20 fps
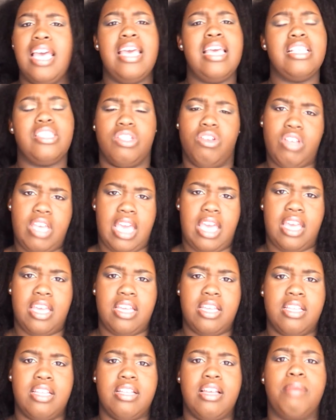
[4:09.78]
It's
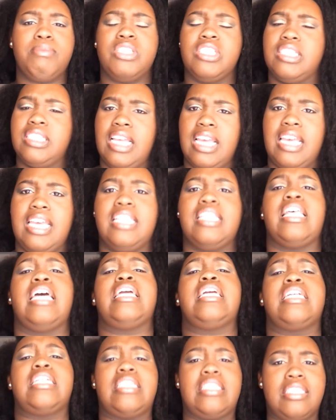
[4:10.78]
okay. I'm just saying,
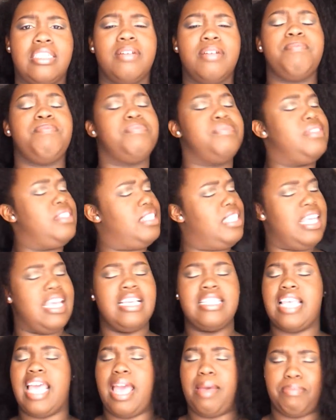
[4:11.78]

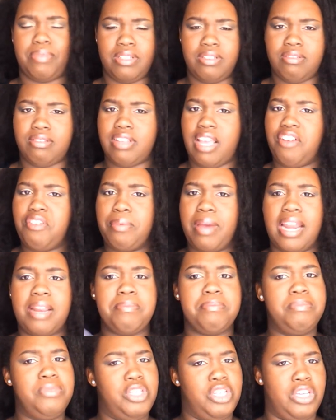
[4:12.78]
things happen. Everybody,
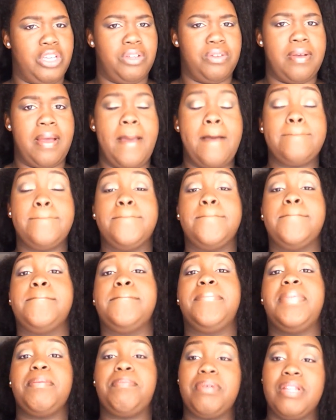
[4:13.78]

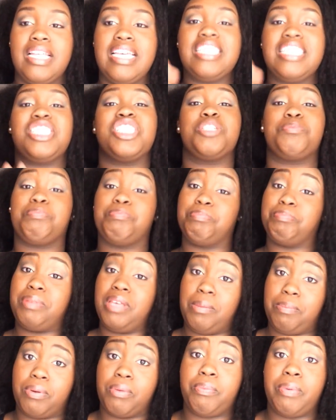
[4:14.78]
But please just be
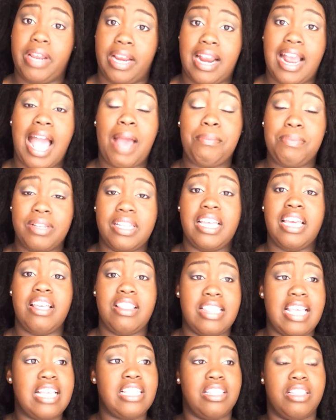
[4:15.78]
prepared. I
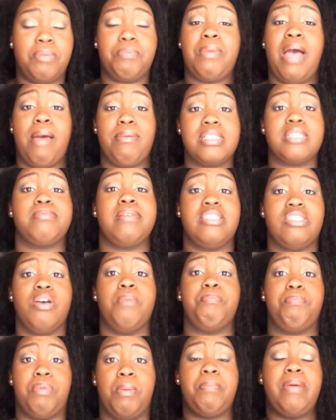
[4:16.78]
believe that the Bible speaks
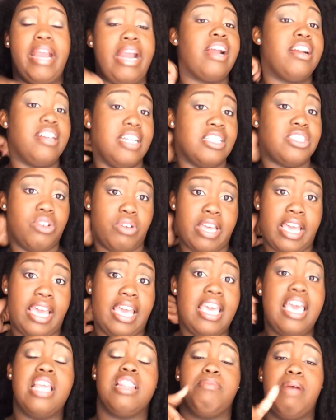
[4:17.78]
on preparedness,
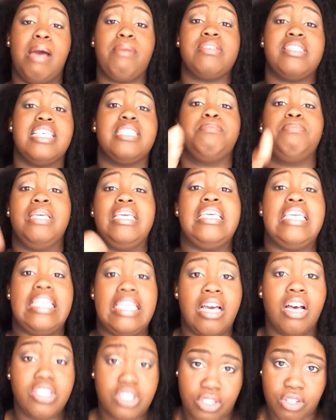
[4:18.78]
okay? The Bible says, be
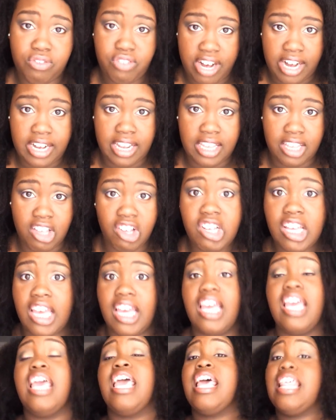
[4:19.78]
ye also ready,
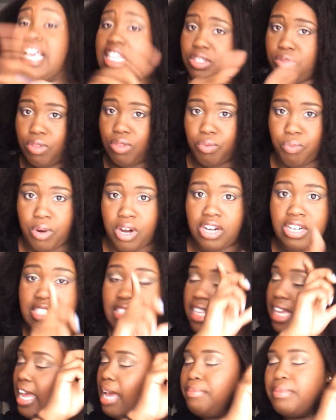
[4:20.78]
okay? That's what the words
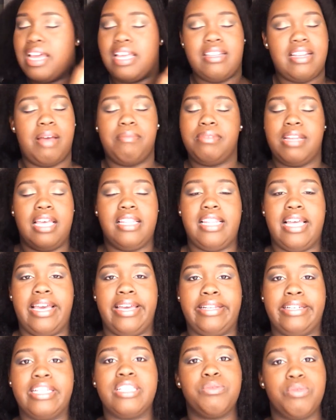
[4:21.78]
say. I'm not
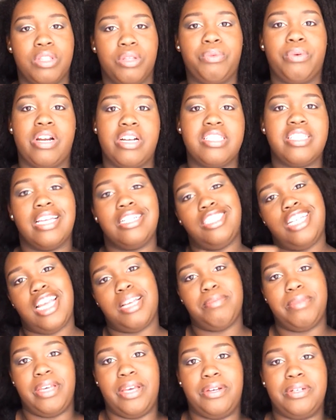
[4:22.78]
lying. That's what the words say.
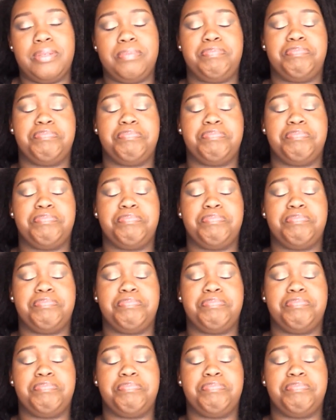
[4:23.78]
Check me on.